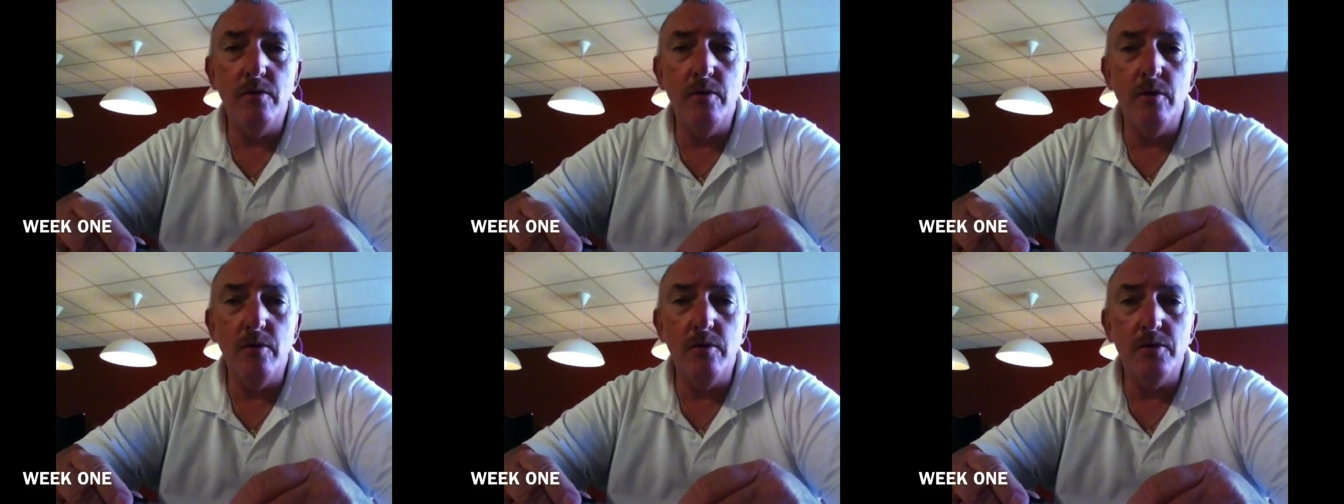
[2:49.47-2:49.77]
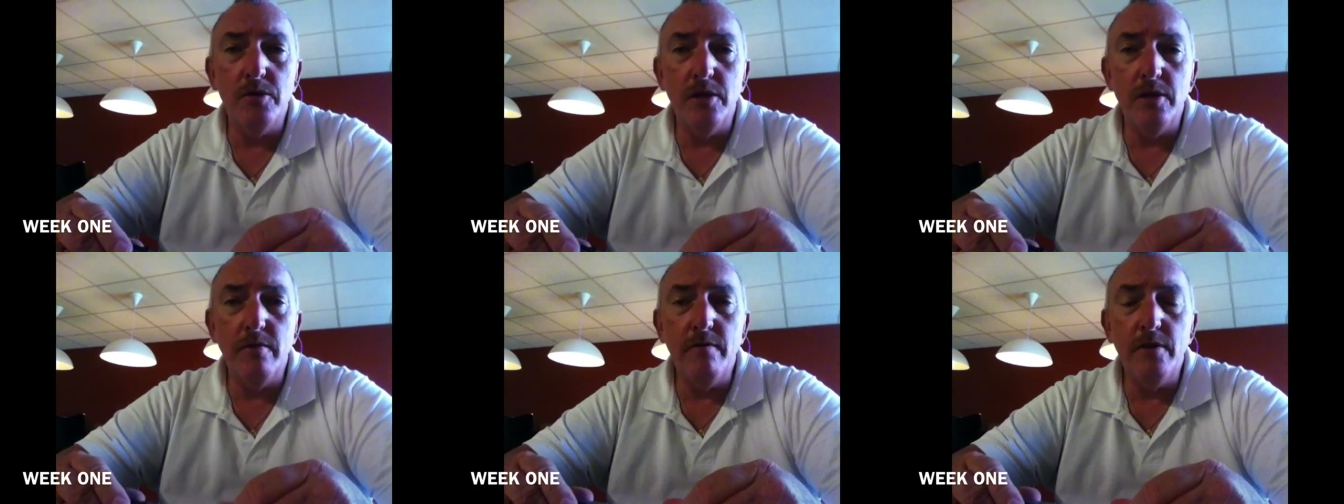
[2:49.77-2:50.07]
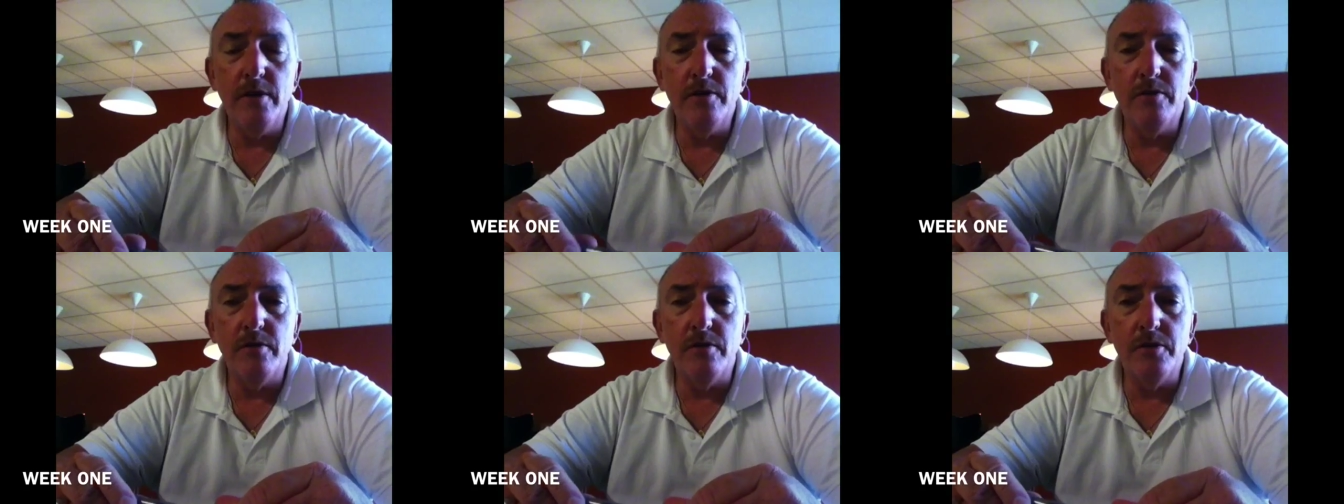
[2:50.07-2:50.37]
those
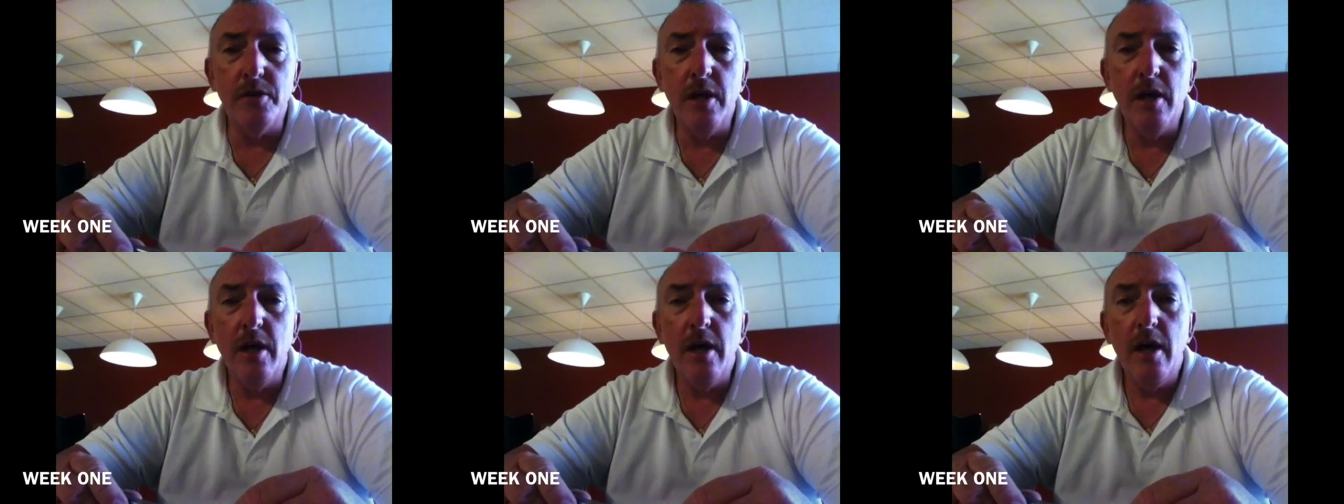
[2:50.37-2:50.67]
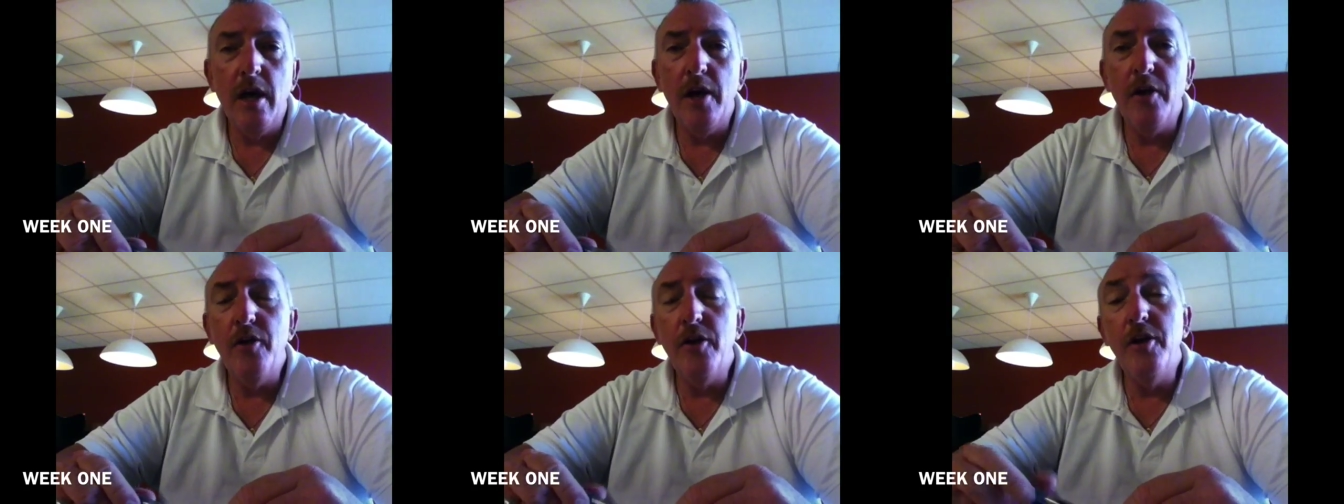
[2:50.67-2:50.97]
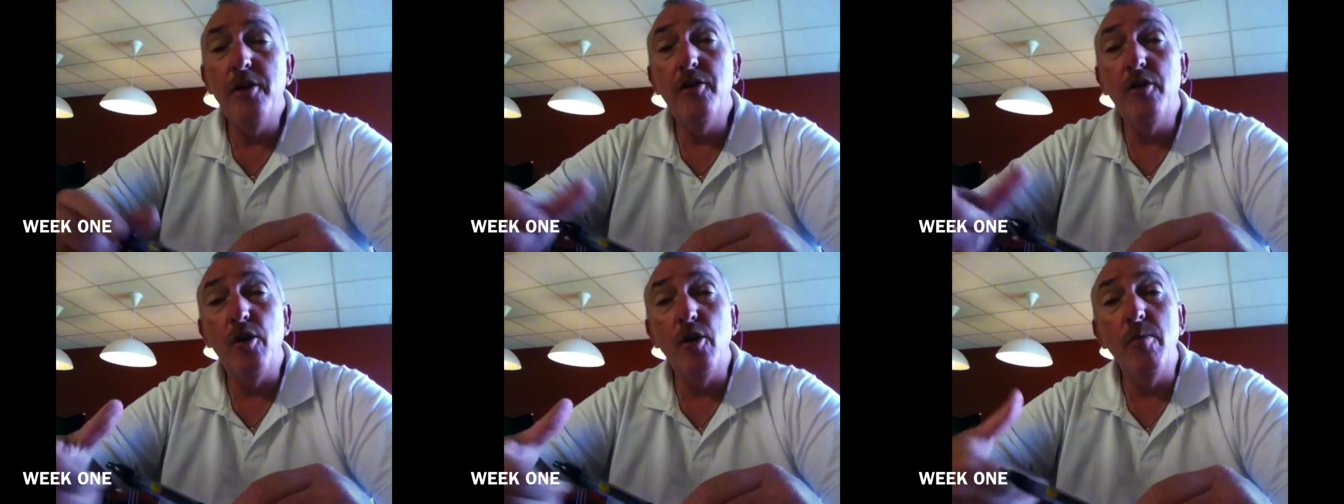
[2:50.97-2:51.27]
individuals and you
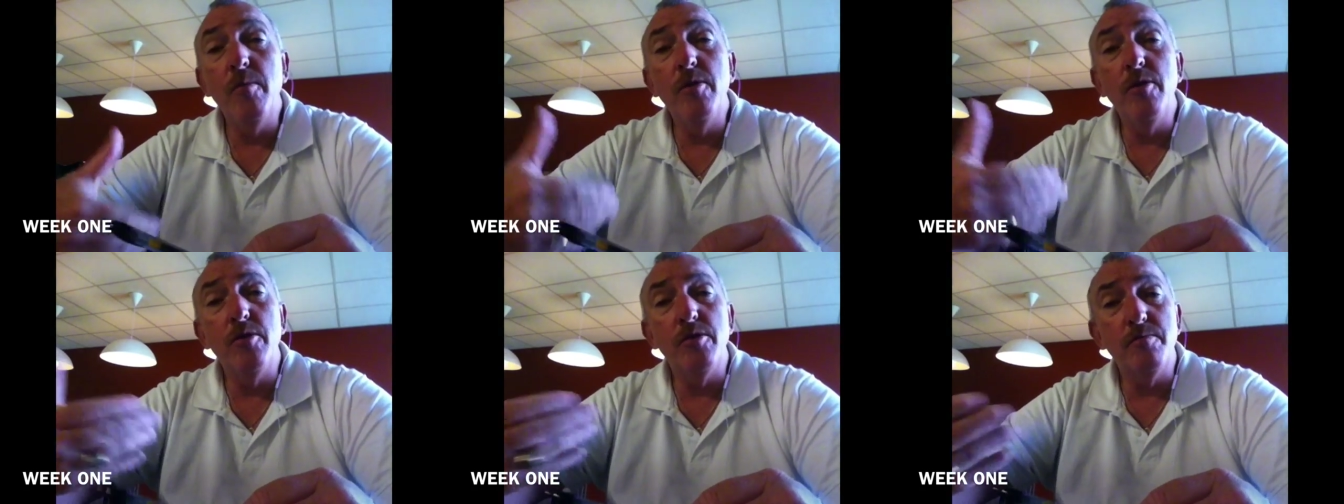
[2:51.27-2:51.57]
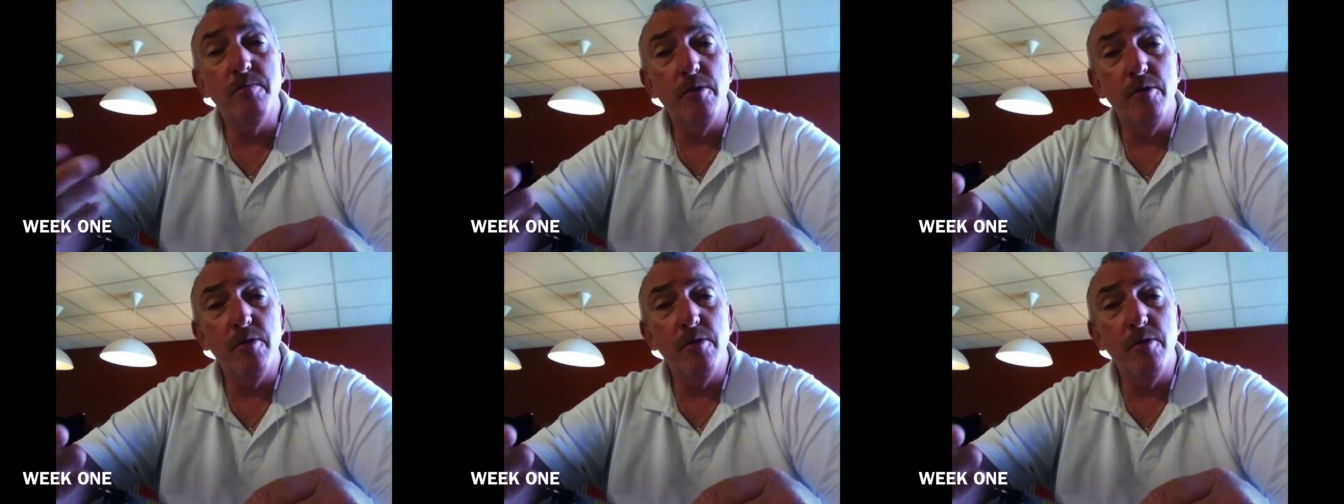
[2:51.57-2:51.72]
determine those